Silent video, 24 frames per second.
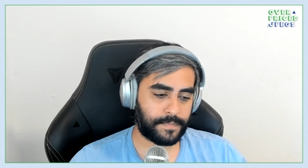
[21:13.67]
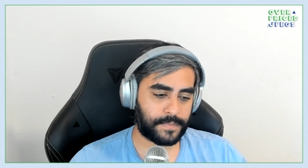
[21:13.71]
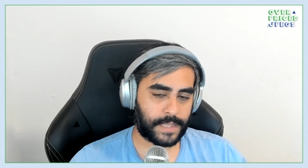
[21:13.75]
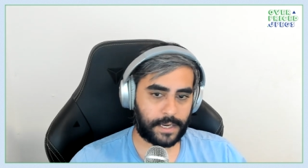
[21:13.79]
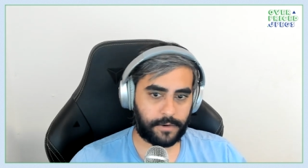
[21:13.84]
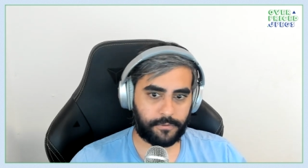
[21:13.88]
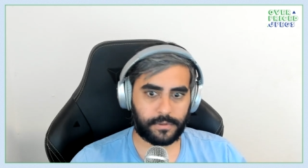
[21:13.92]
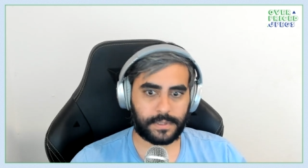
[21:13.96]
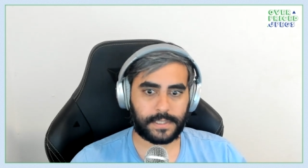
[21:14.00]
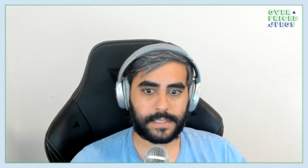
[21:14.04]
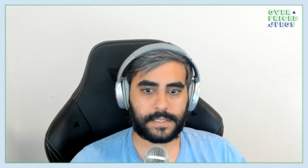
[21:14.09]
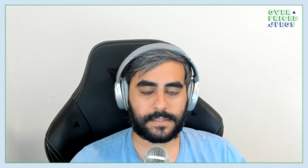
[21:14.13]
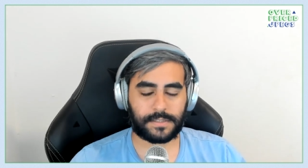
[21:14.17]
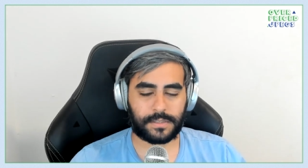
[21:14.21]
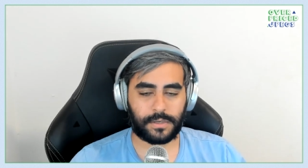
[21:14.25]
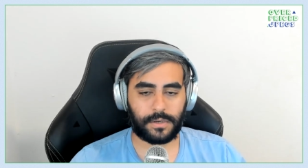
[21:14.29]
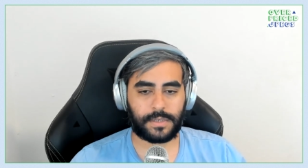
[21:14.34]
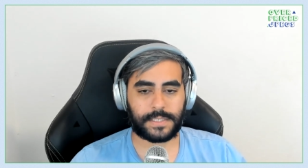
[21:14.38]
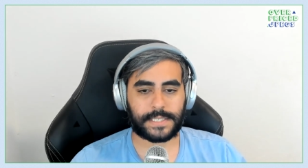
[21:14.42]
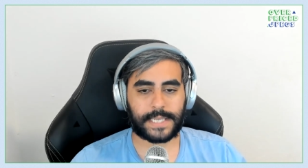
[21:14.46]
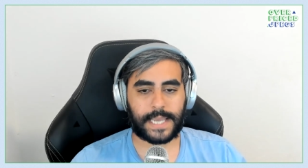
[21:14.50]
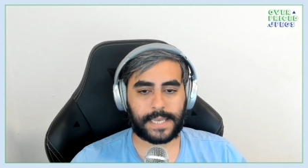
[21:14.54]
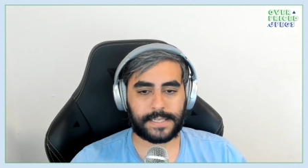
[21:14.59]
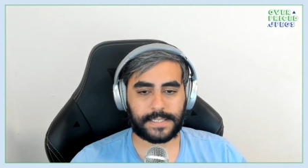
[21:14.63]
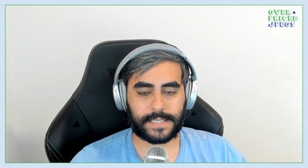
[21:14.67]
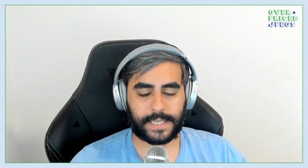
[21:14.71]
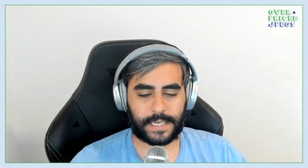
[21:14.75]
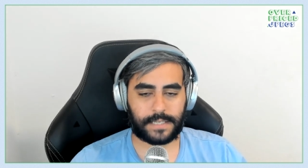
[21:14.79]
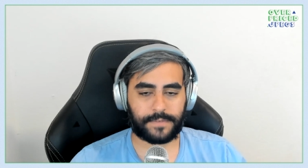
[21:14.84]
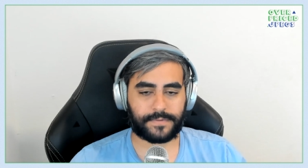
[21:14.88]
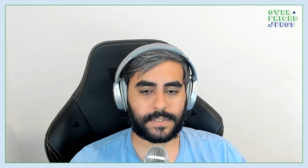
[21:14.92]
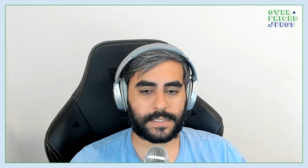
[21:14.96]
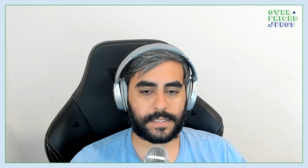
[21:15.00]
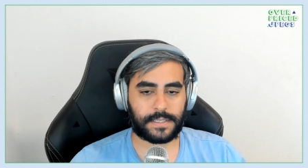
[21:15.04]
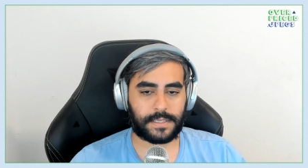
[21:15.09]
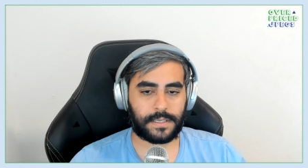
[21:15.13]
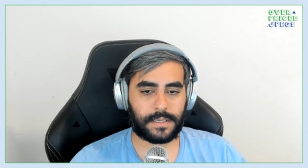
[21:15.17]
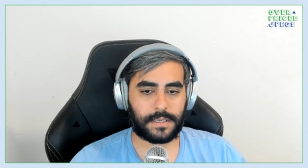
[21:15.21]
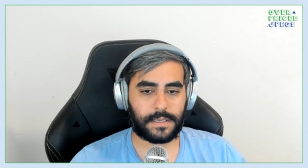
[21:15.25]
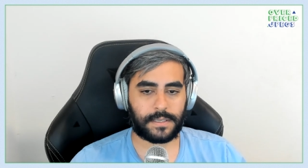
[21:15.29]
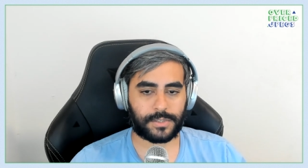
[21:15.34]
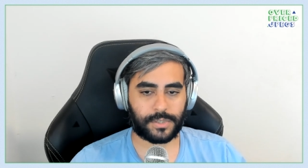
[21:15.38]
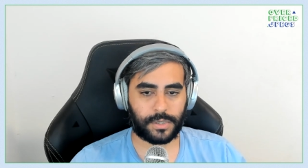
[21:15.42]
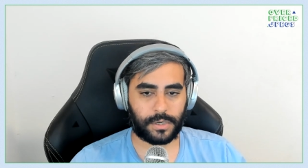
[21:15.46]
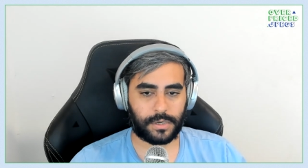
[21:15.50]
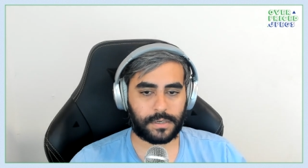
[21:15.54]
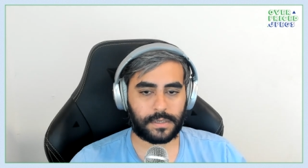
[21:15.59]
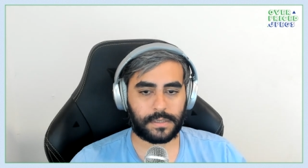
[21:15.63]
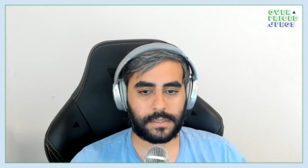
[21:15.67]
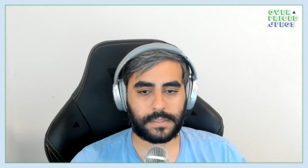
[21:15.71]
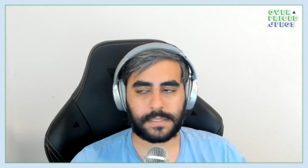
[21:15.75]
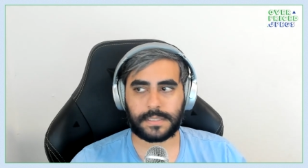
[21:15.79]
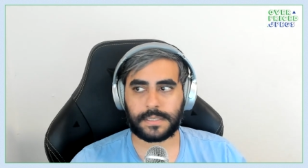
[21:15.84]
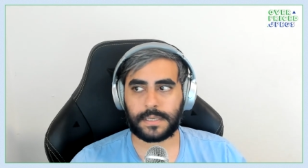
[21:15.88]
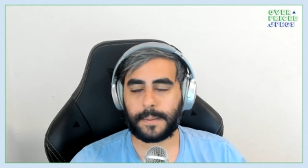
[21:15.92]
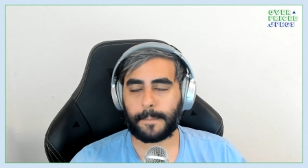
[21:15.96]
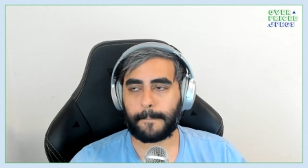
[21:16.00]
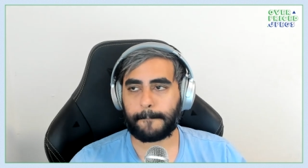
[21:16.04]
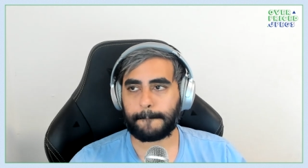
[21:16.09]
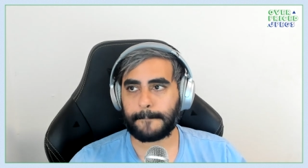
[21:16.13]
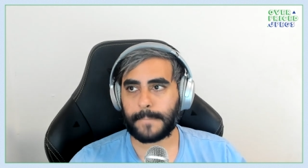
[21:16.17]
they release those as nft tokens